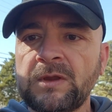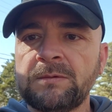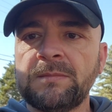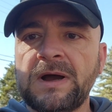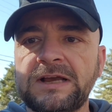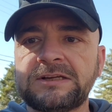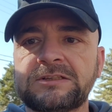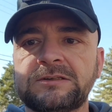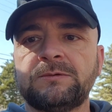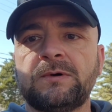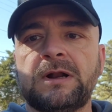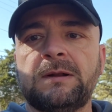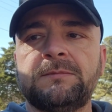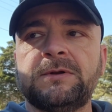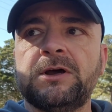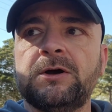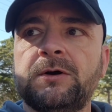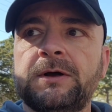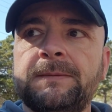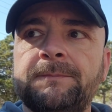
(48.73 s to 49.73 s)
Basically what
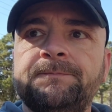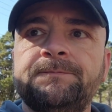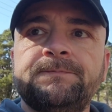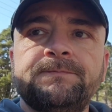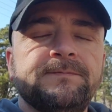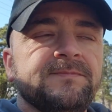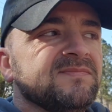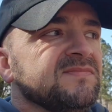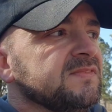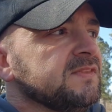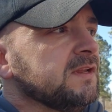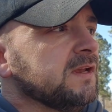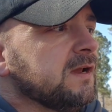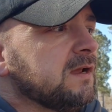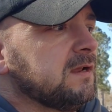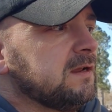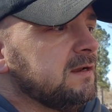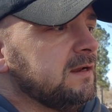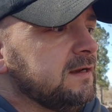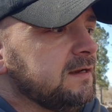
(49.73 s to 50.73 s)
I'm doing
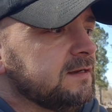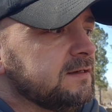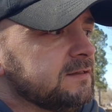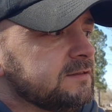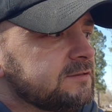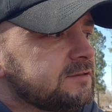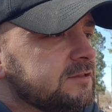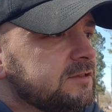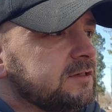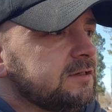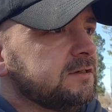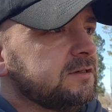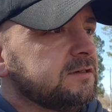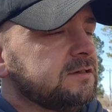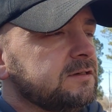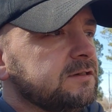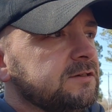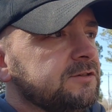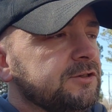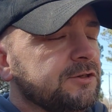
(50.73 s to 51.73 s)
is,
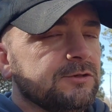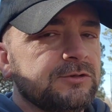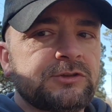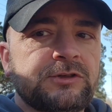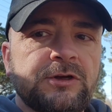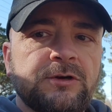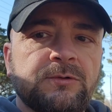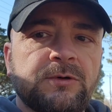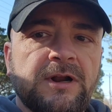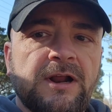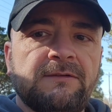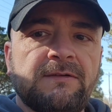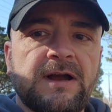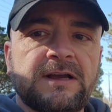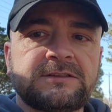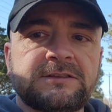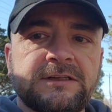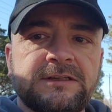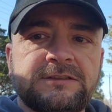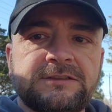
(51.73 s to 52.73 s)
used to, whenever
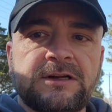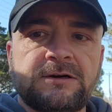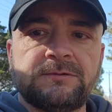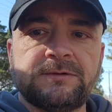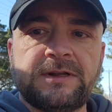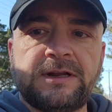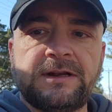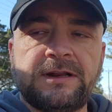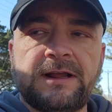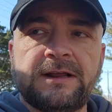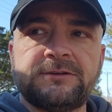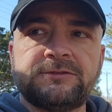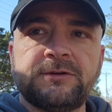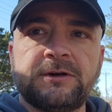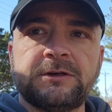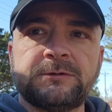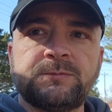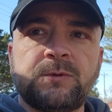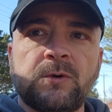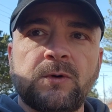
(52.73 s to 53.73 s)
I was leased on with Indiana
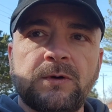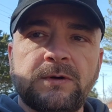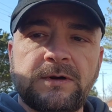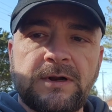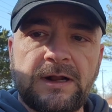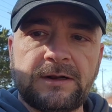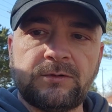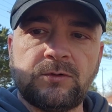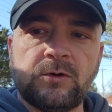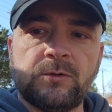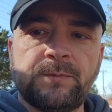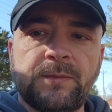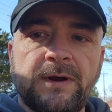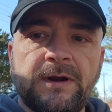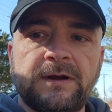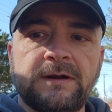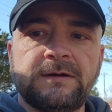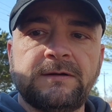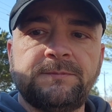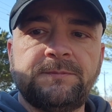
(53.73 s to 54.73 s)
Transport, I'd go up
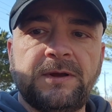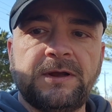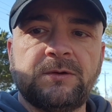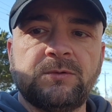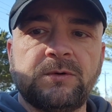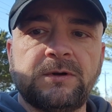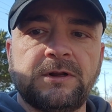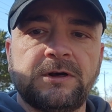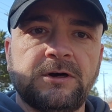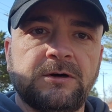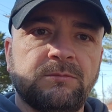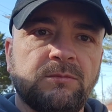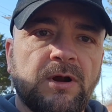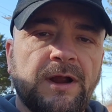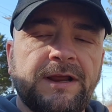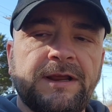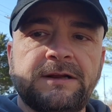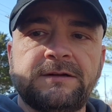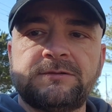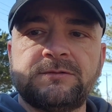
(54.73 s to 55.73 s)
there, pick one up,
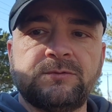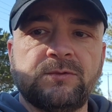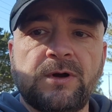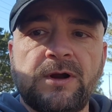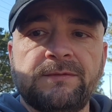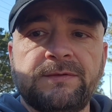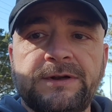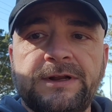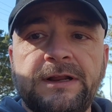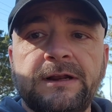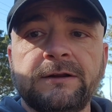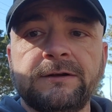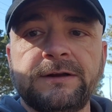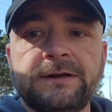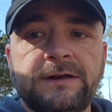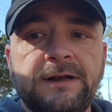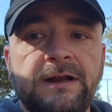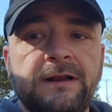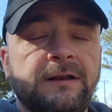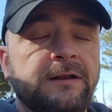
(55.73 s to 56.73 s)
bring it to wherever dealer
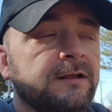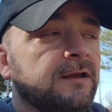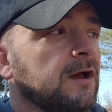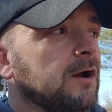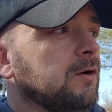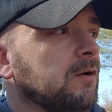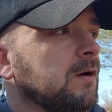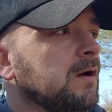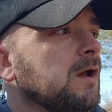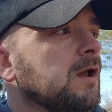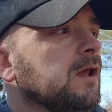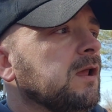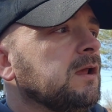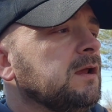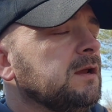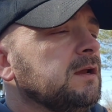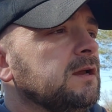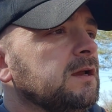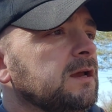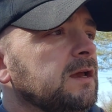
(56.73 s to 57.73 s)
it needed to go.
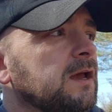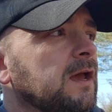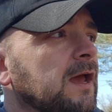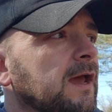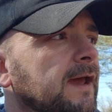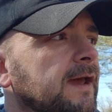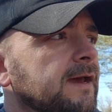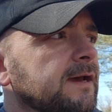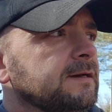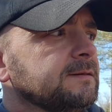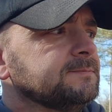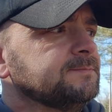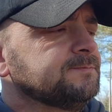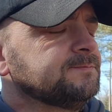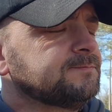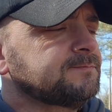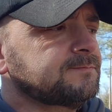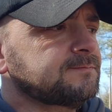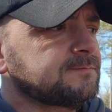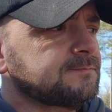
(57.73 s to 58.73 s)
And
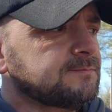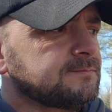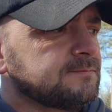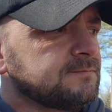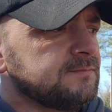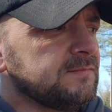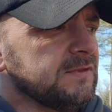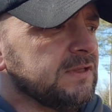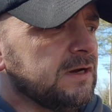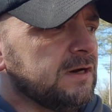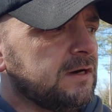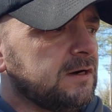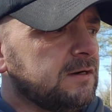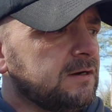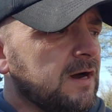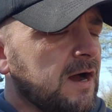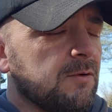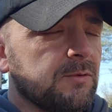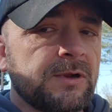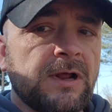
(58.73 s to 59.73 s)

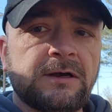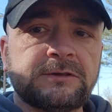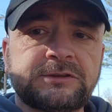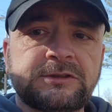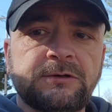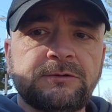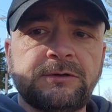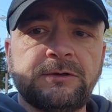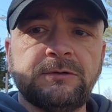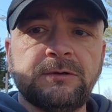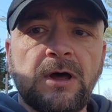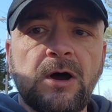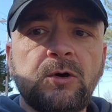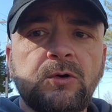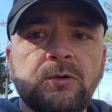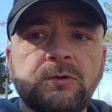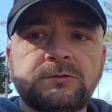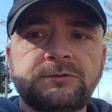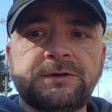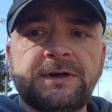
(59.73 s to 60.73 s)
I would also do
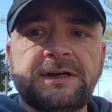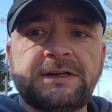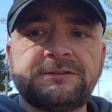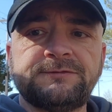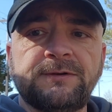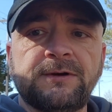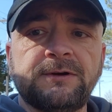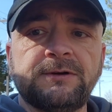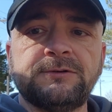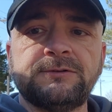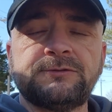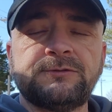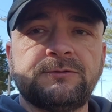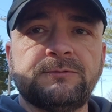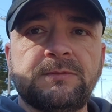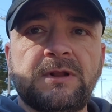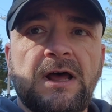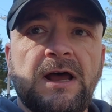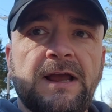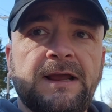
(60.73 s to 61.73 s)
local transfers
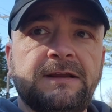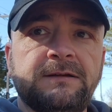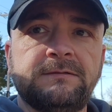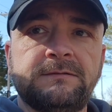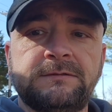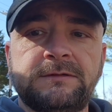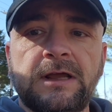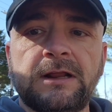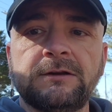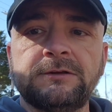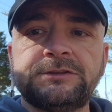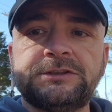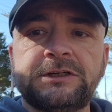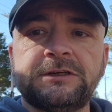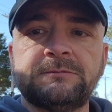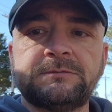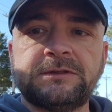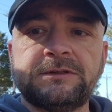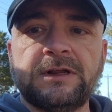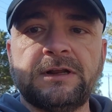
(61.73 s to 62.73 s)
from like
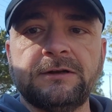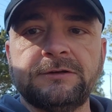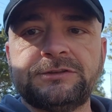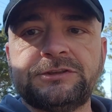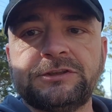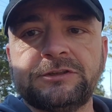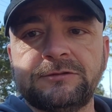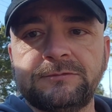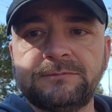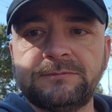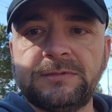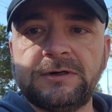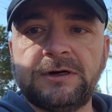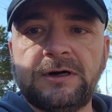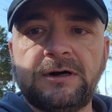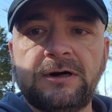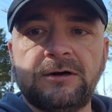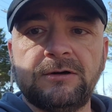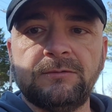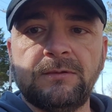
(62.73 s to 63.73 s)
dealership to dealership
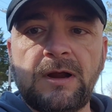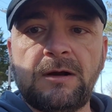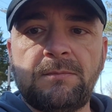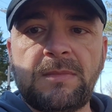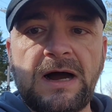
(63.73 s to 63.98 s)
around